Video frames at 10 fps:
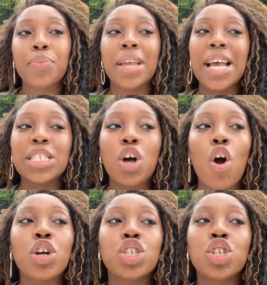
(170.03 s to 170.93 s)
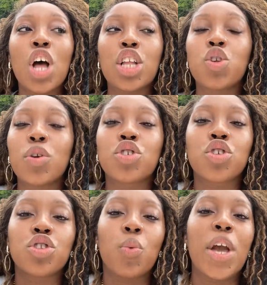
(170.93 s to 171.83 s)
it's hard to not do
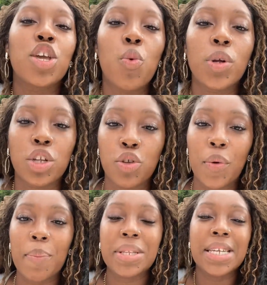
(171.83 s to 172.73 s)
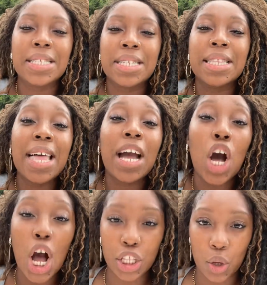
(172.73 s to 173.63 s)
it the way you want to do it, but to, to let
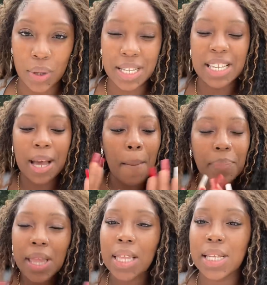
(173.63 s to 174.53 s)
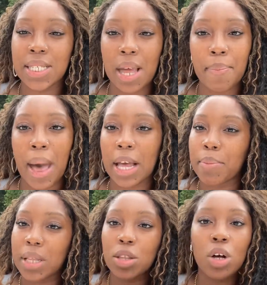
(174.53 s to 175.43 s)
God do it, to completely step back and
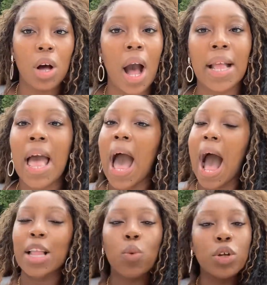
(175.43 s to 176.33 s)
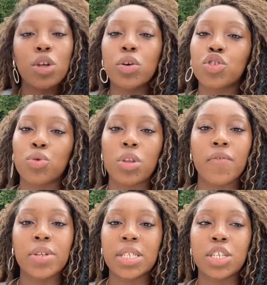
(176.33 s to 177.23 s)
be like, look, God, I don't want no control
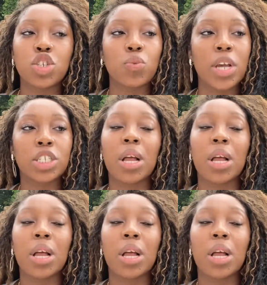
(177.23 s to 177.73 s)
over this situation.